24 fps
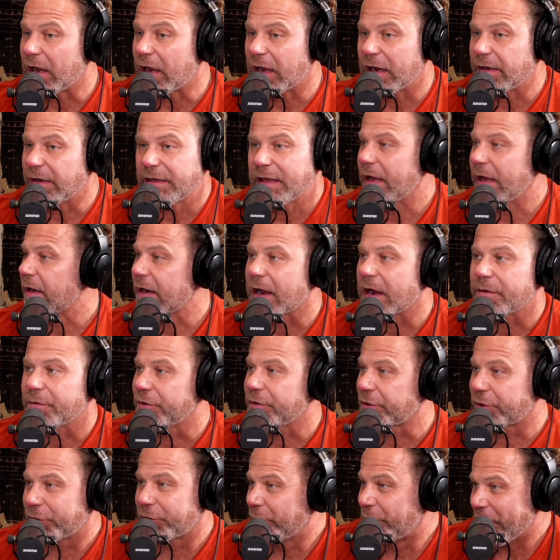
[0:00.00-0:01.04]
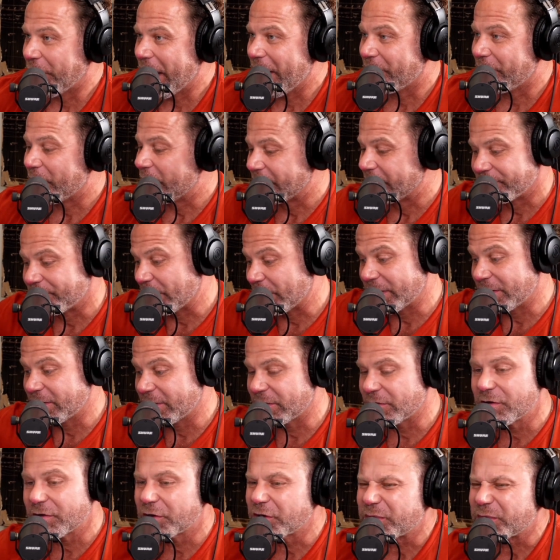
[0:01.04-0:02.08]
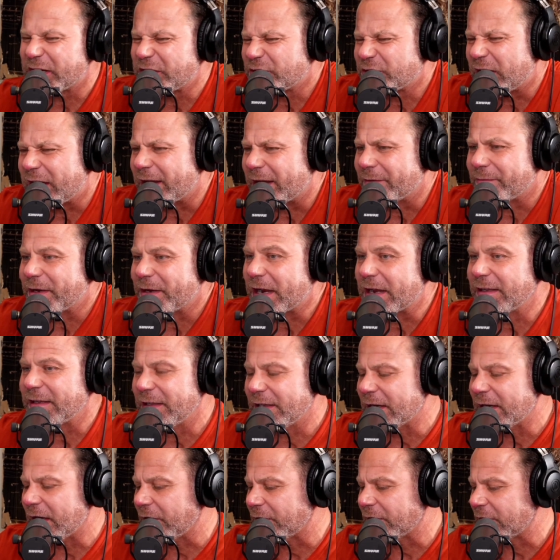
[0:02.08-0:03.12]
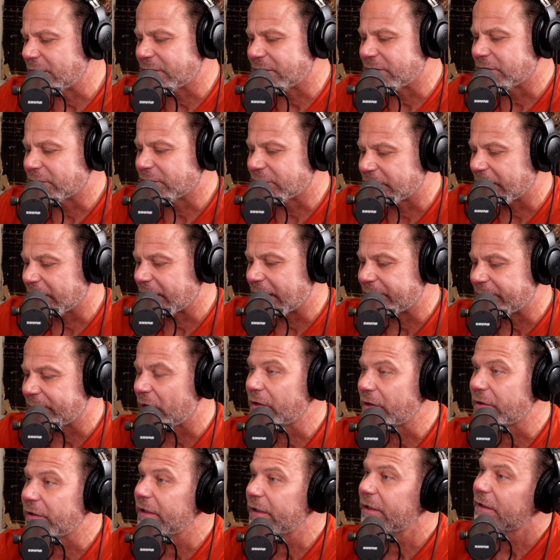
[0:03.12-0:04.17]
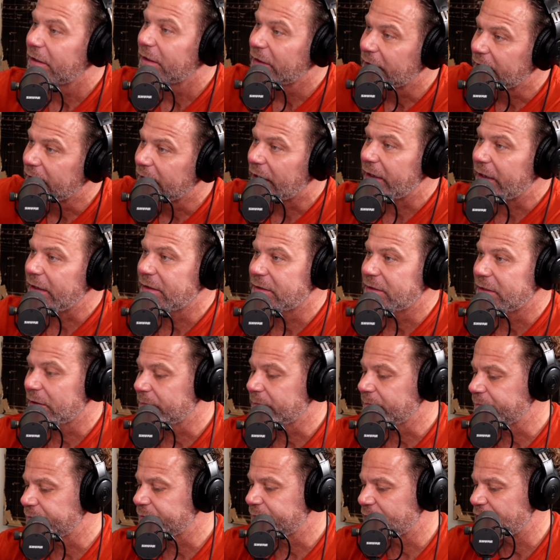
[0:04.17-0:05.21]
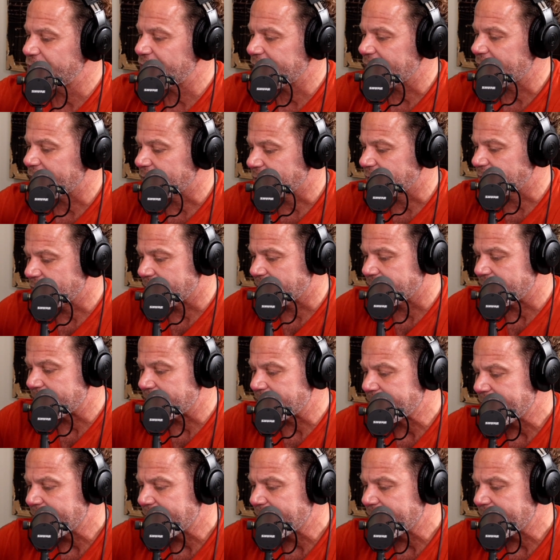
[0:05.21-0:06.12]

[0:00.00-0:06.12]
I cannot work through that one, but nor do I try. I mean, I eat healthy. So it's like I'm hungry. I eat some chicken or something.